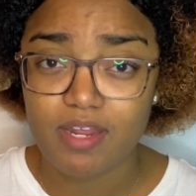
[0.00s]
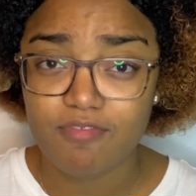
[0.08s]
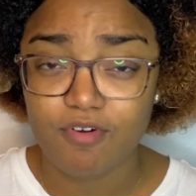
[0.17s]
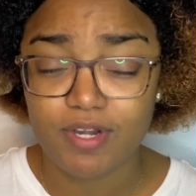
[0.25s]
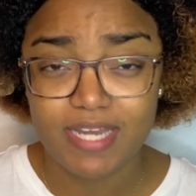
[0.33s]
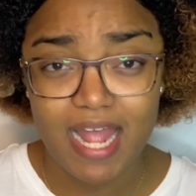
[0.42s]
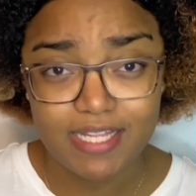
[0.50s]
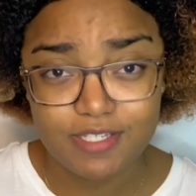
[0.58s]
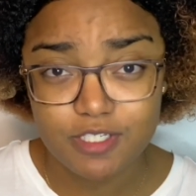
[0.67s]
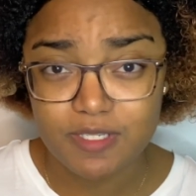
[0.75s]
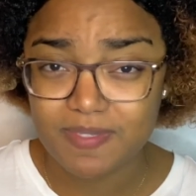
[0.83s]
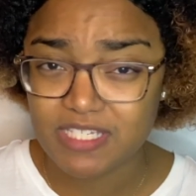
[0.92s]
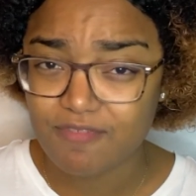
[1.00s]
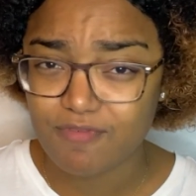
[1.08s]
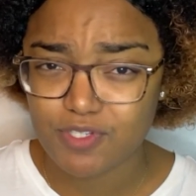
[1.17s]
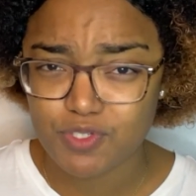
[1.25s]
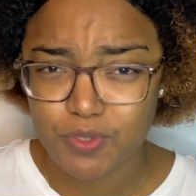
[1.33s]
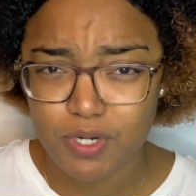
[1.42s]
for that
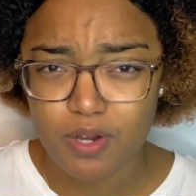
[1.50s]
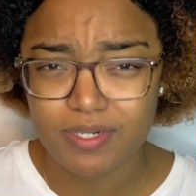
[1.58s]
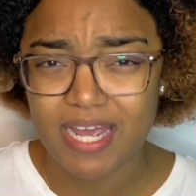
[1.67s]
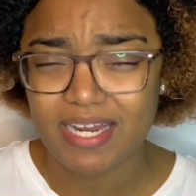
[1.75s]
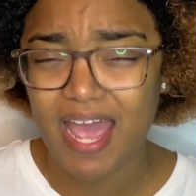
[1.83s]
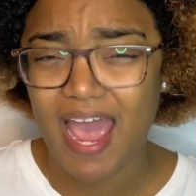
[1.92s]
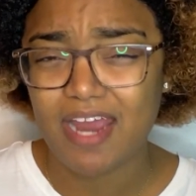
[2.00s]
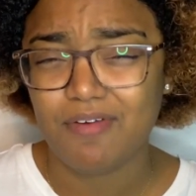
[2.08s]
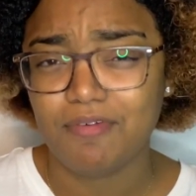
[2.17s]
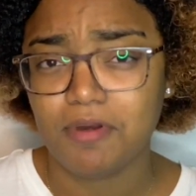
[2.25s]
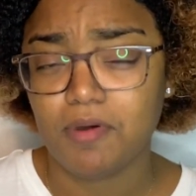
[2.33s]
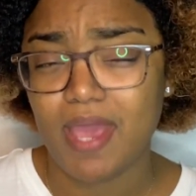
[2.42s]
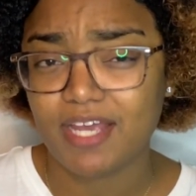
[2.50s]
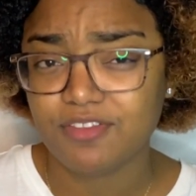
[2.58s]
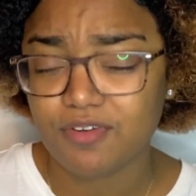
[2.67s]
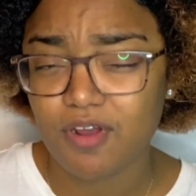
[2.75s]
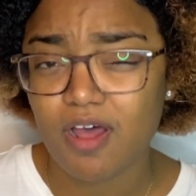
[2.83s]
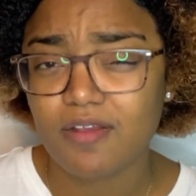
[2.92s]
specific studio that I
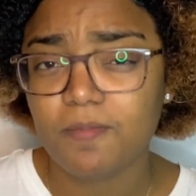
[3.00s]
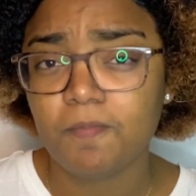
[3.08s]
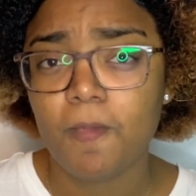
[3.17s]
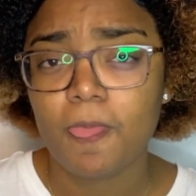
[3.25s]
reacted on.